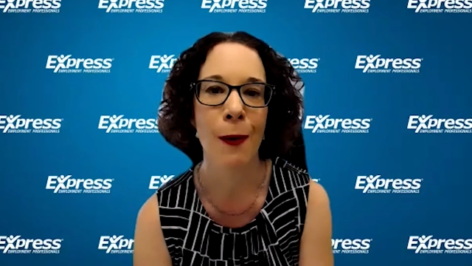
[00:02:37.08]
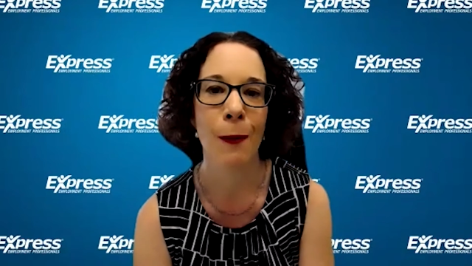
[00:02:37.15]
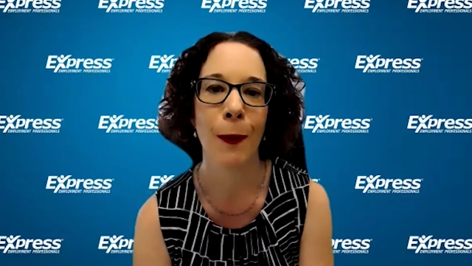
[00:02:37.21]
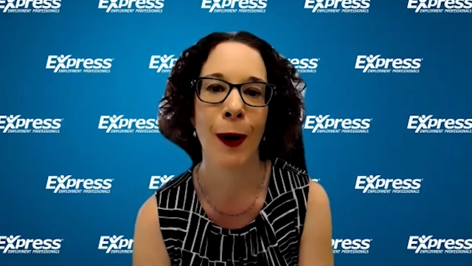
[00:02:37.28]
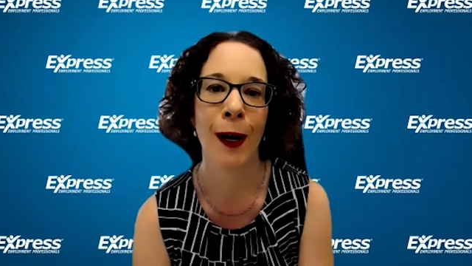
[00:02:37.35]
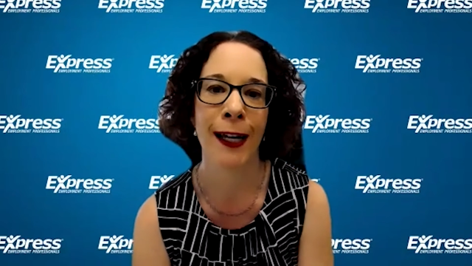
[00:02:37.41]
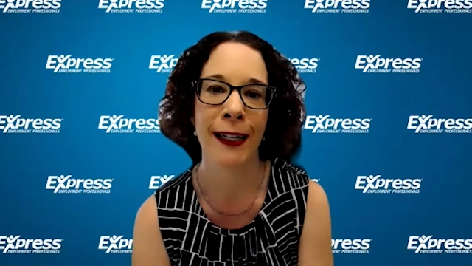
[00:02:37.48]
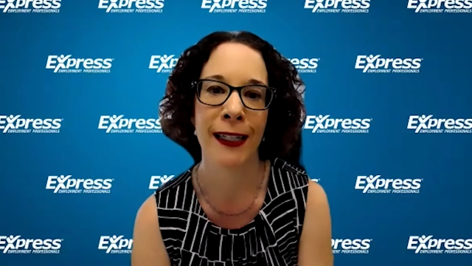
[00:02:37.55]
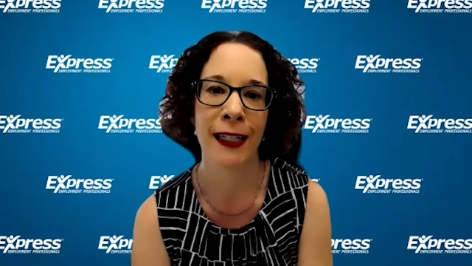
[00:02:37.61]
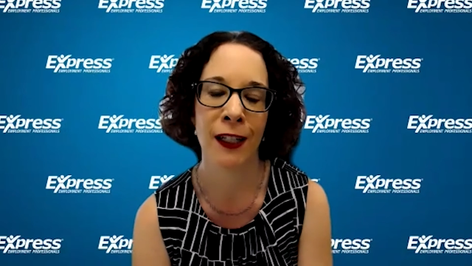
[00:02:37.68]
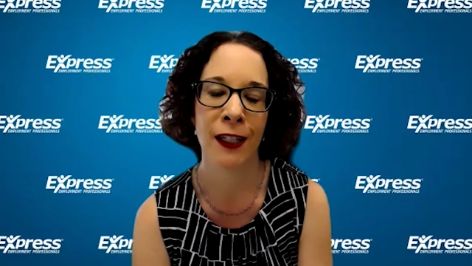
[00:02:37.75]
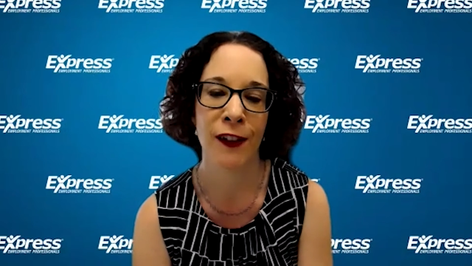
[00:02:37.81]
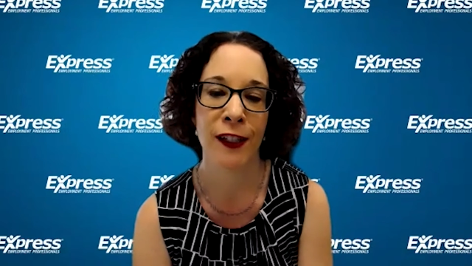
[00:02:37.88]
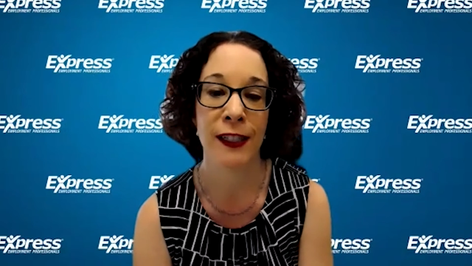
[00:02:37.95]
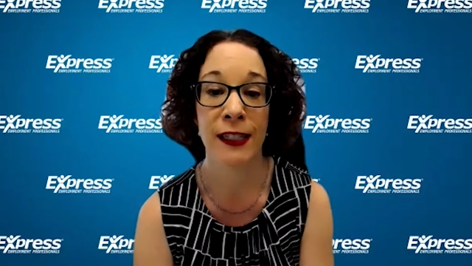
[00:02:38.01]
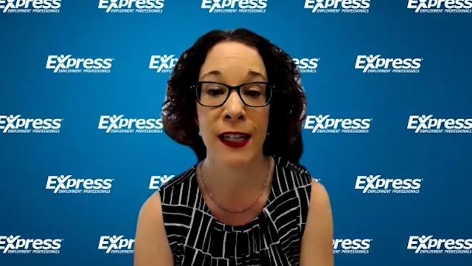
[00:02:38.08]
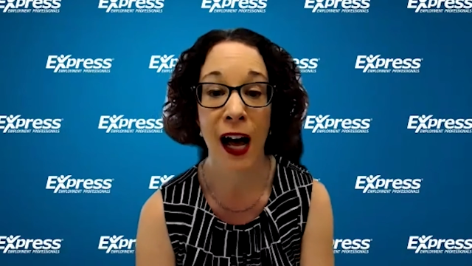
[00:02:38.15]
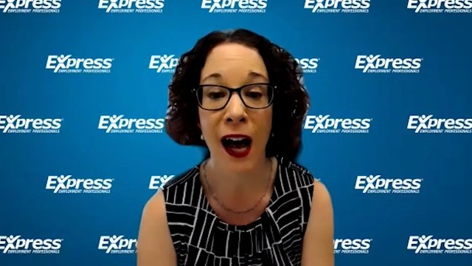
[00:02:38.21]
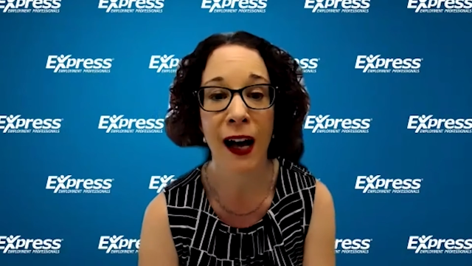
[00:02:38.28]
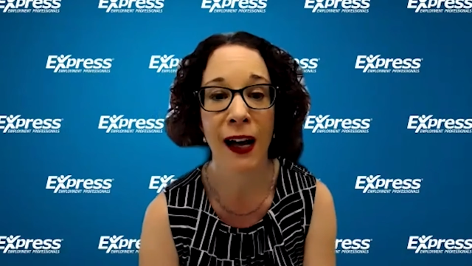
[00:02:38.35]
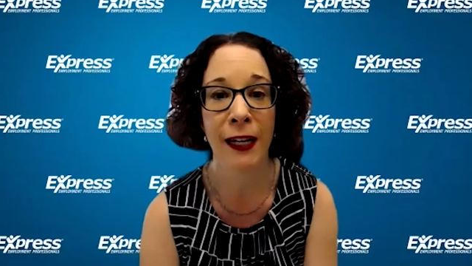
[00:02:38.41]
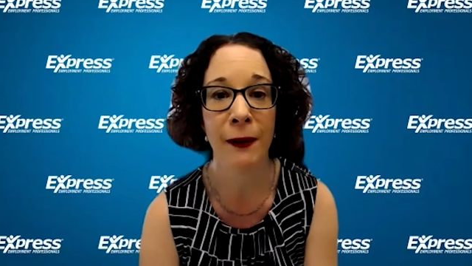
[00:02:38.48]
but if it's
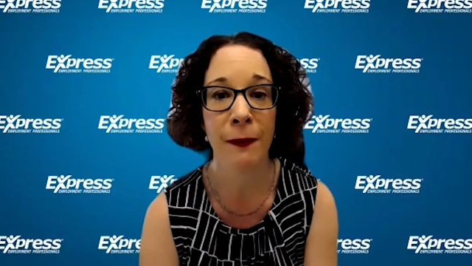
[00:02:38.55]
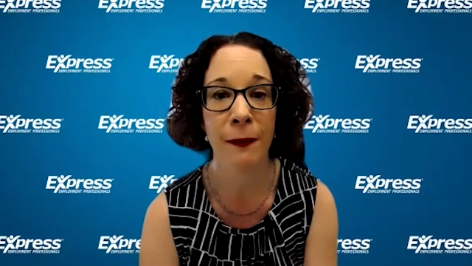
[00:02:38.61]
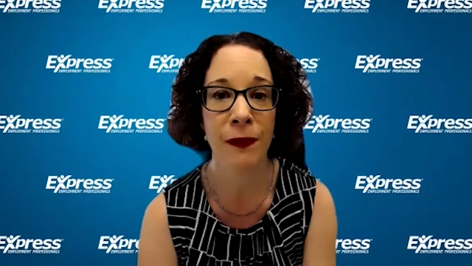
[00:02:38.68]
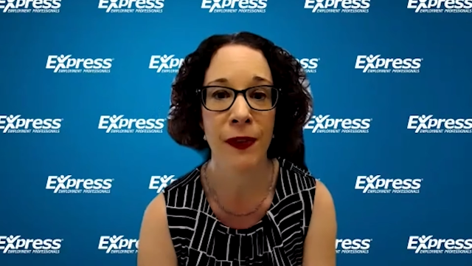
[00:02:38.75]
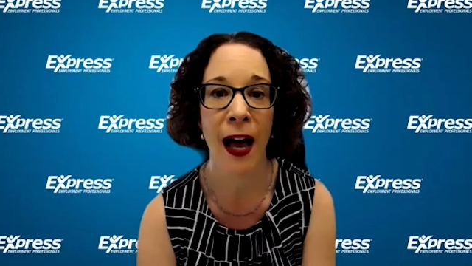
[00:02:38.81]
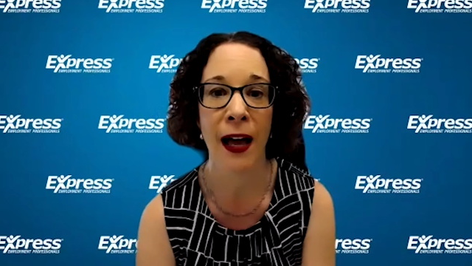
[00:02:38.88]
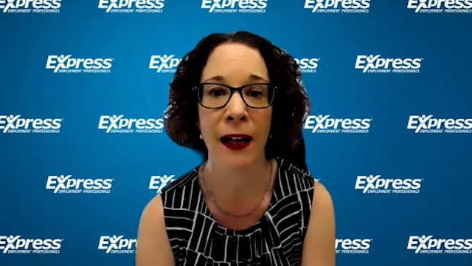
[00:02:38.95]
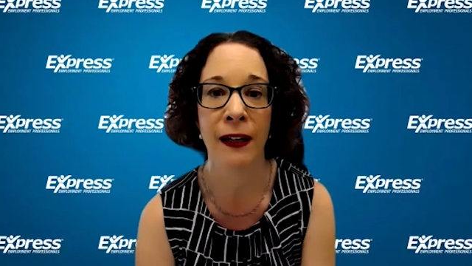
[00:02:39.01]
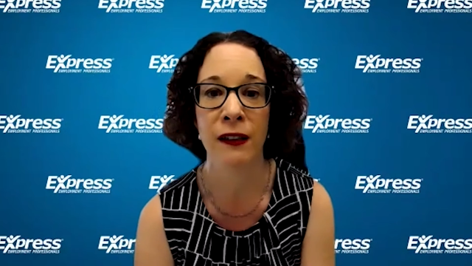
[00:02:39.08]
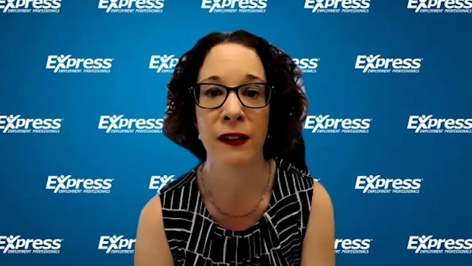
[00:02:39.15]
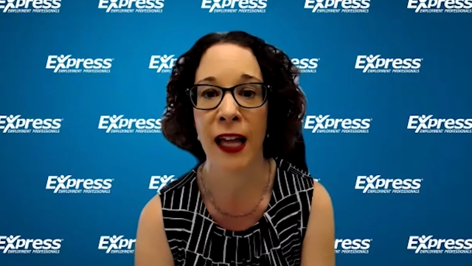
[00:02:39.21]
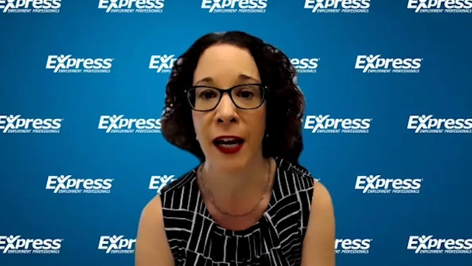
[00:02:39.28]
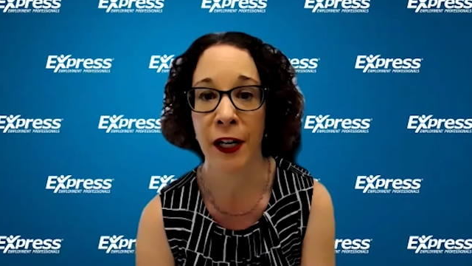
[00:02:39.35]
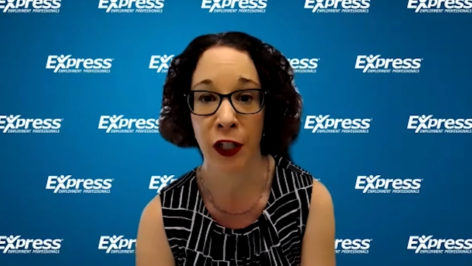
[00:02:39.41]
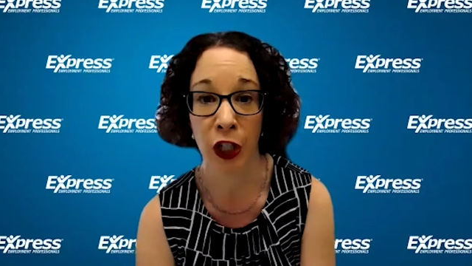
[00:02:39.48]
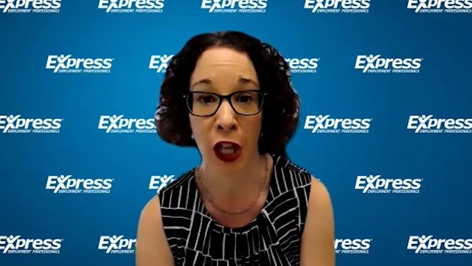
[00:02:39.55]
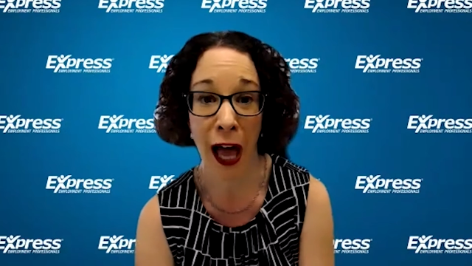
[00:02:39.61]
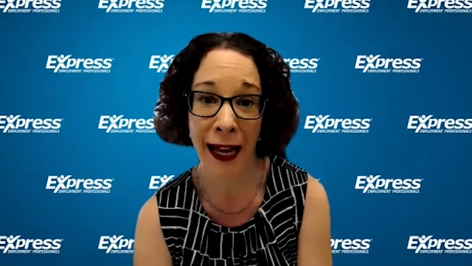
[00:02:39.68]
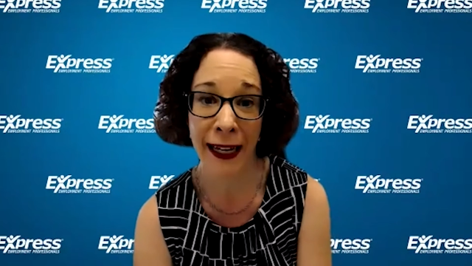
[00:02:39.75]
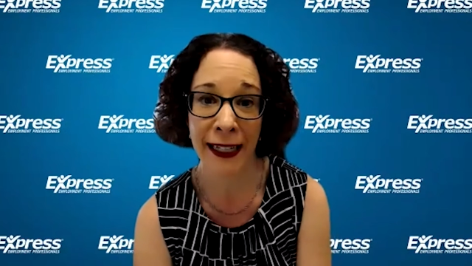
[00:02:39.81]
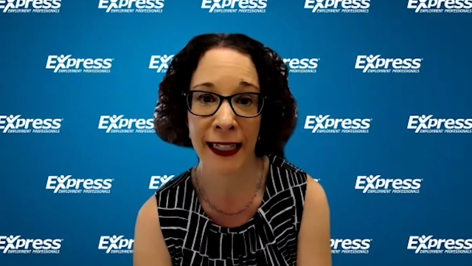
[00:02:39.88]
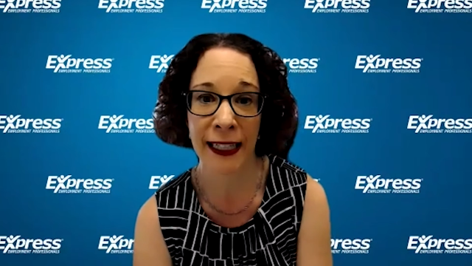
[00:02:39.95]
time that you're
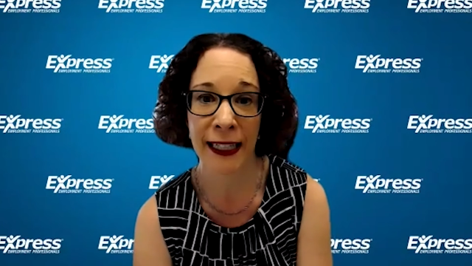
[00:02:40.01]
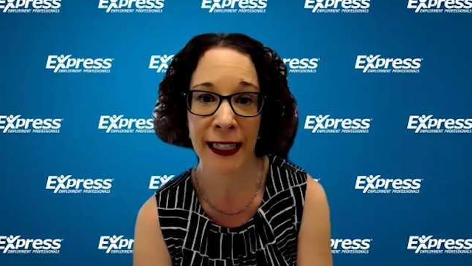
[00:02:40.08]
lacking,